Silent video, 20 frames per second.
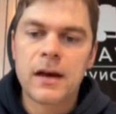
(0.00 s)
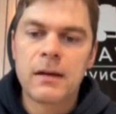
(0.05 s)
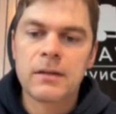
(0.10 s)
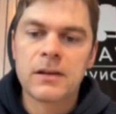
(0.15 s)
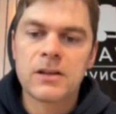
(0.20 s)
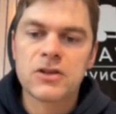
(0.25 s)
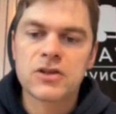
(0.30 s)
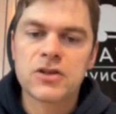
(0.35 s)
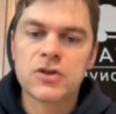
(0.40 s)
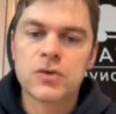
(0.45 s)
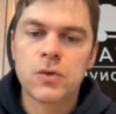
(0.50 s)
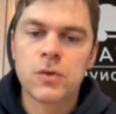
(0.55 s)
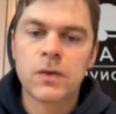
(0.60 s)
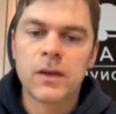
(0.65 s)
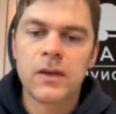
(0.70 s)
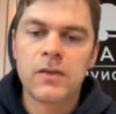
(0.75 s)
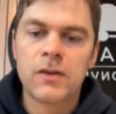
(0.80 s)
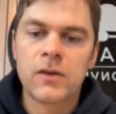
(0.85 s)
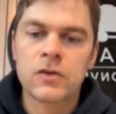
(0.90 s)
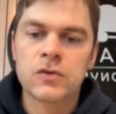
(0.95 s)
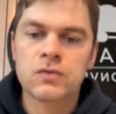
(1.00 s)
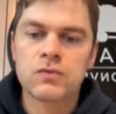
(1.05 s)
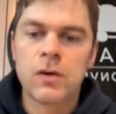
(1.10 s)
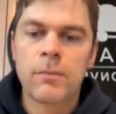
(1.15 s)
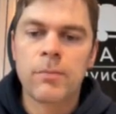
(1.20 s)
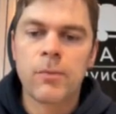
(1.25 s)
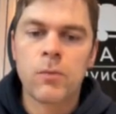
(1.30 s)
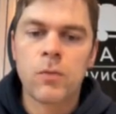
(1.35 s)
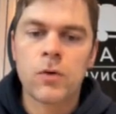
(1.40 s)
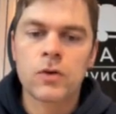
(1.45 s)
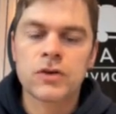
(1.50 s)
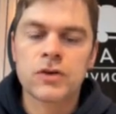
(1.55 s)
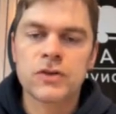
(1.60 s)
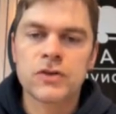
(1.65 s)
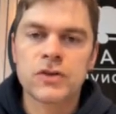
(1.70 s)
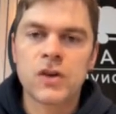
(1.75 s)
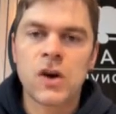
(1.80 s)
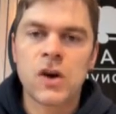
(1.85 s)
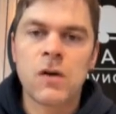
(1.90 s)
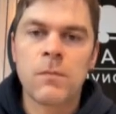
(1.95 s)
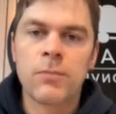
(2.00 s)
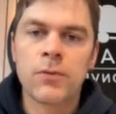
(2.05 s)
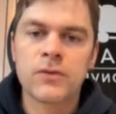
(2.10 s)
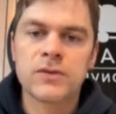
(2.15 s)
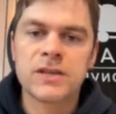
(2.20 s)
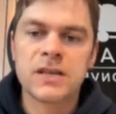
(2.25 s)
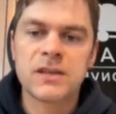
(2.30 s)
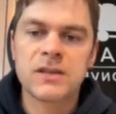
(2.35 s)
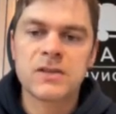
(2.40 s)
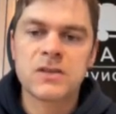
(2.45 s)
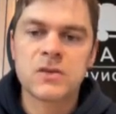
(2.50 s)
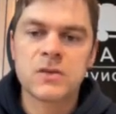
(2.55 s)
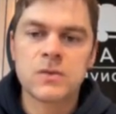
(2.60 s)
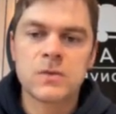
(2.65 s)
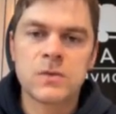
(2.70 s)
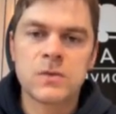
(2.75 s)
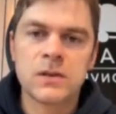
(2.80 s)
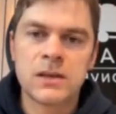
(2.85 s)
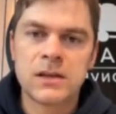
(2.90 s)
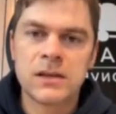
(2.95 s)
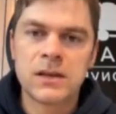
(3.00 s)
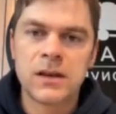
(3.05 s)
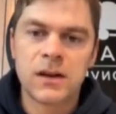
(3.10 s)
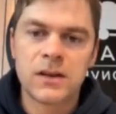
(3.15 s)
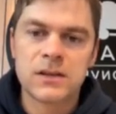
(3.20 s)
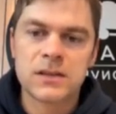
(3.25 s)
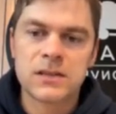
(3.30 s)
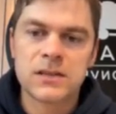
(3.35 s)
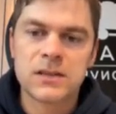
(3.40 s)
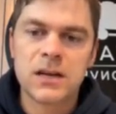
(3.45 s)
and ensure that those rubber washers are put into the nuts.